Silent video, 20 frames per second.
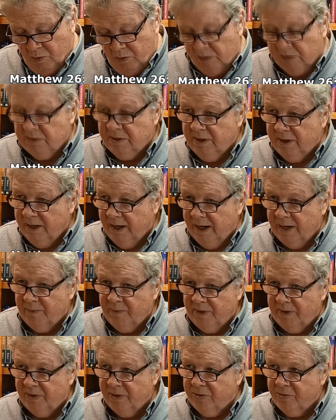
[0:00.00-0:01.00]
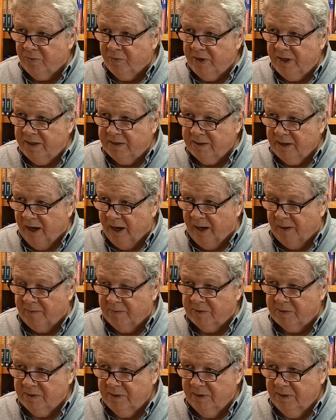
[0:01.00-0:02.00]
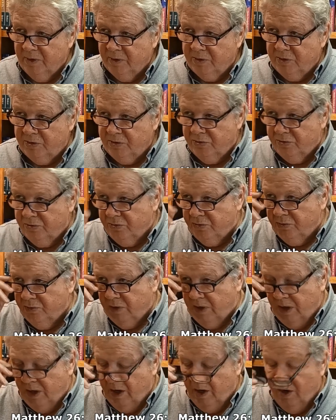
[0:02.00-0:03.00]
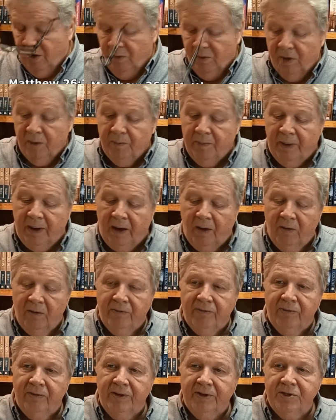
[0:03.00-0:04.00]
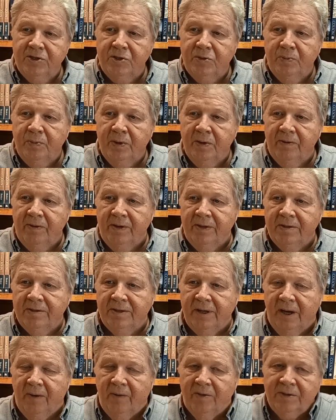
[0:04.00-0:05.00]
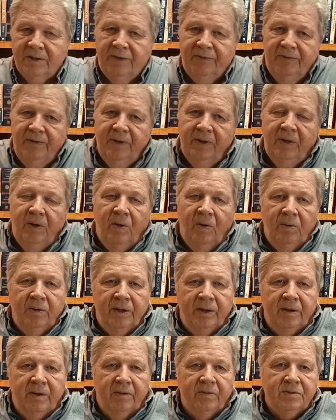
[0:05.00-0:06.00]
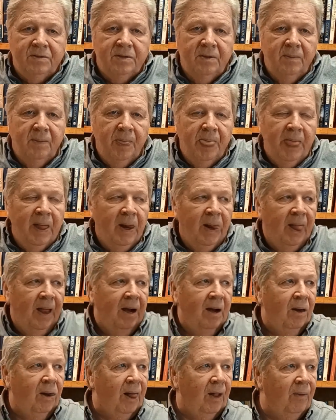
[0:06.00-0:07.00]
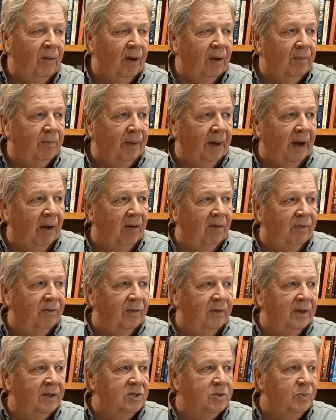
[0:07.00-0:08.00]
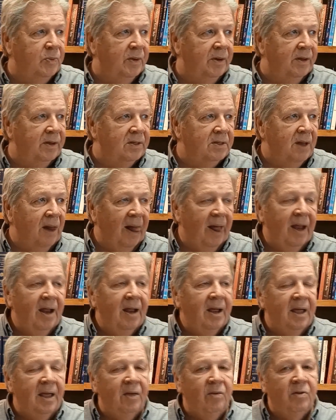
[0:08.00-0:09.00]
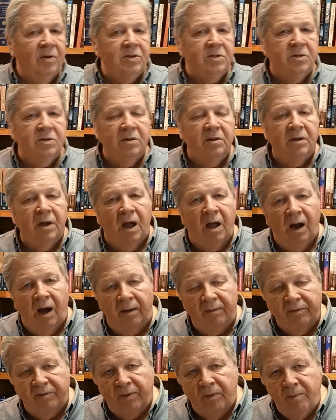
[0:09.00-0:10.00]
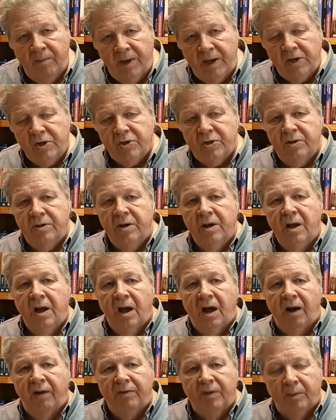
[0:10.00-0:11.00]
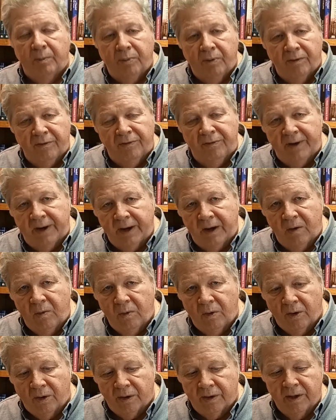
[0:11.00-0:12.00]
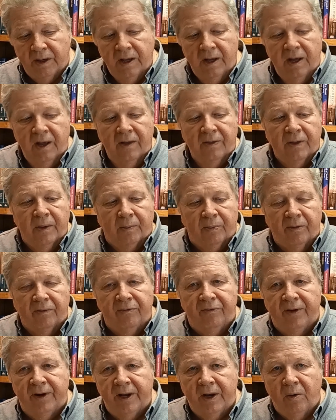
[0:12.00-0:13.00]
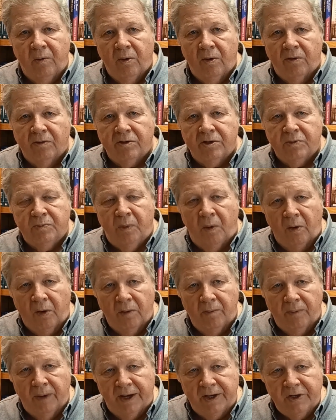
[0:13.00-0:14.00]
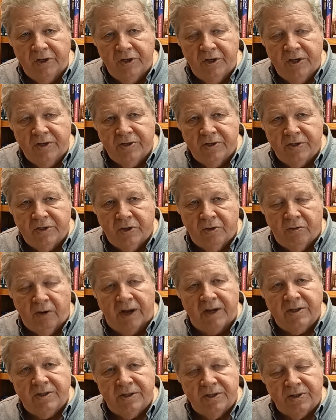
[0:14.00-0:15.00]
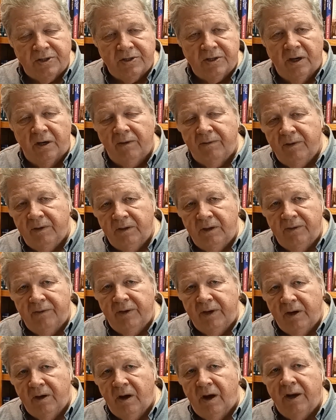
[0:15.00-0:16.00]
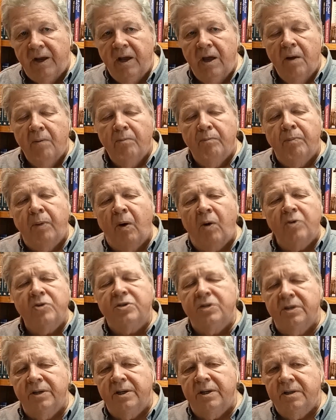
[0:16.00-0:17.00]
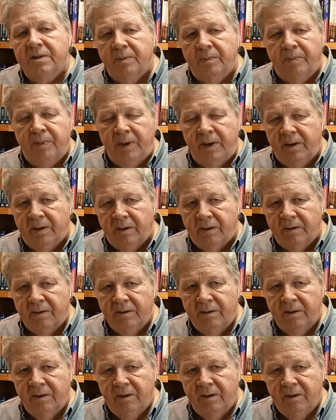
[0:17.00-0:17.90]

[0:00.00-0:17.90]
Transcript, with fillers: will deny me three times. What a powerful experience that was. Yes. I feel the Holy yes, Ghost. Me too. Right. What a powerful experience. It was the confirmation of the prophetic word. The prophetic word spoken by Jesus Christ, the Son of the living God, personally to Peter.